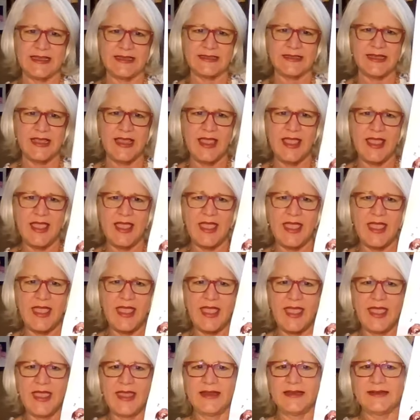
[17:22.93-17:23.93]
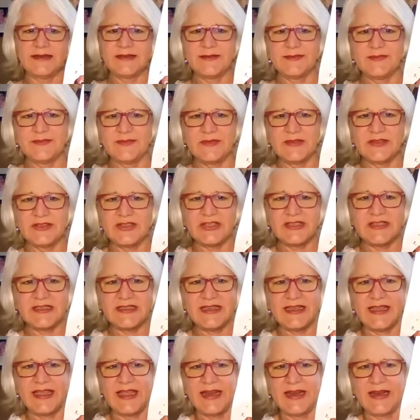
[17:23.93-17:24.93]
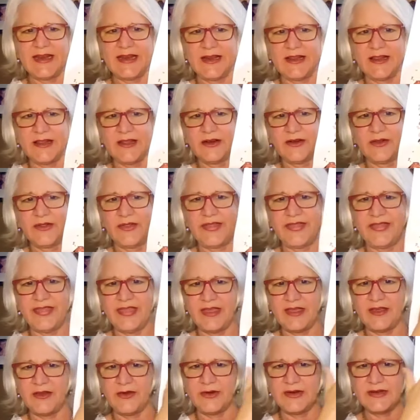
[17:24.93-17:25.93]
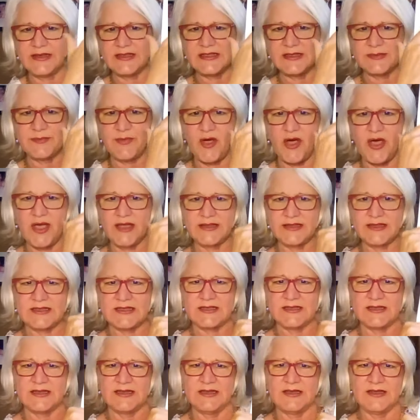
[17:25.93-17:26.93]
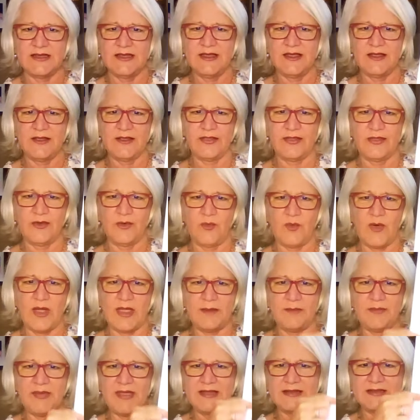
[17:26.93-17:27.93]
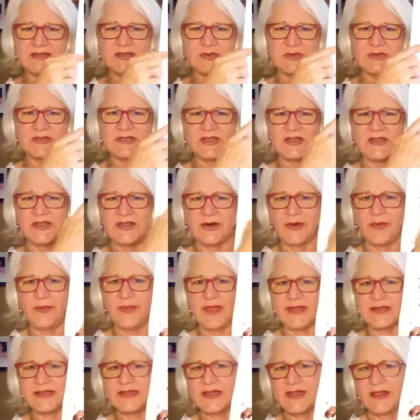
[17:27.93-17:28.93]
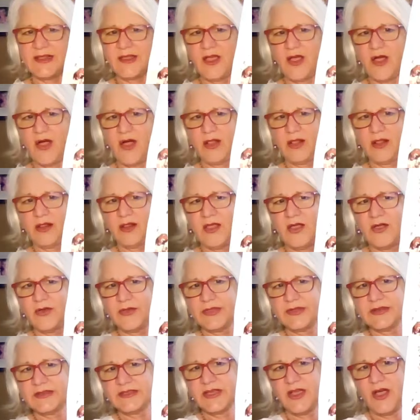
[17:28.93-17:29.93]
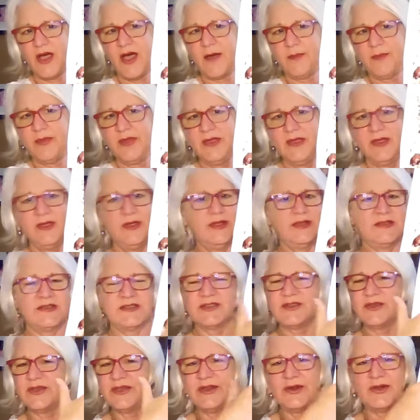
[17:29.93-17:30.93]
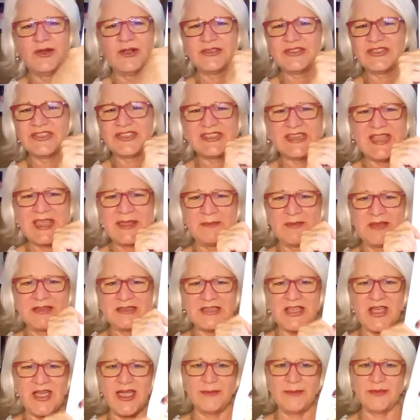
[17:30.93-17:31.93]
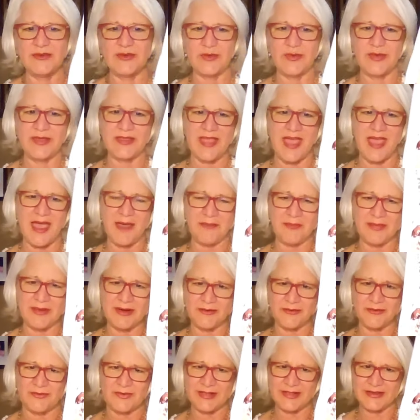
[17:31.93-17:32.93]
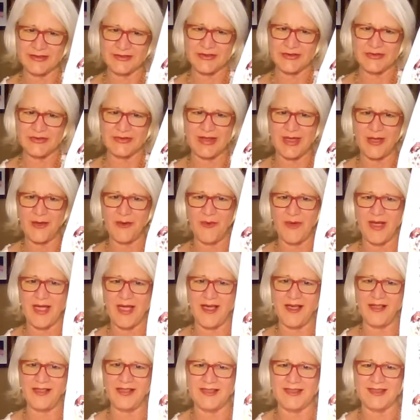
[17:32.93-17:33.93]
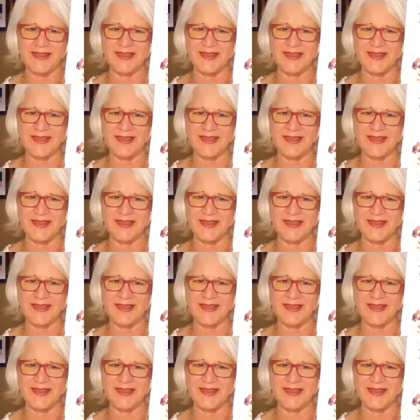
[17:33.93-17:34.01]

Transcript: it, and just to get it a little thicker in spots, the white paint. So it's, you know, basically all along the top. So, you know, I'll just take my time doing that, but it really turned out well.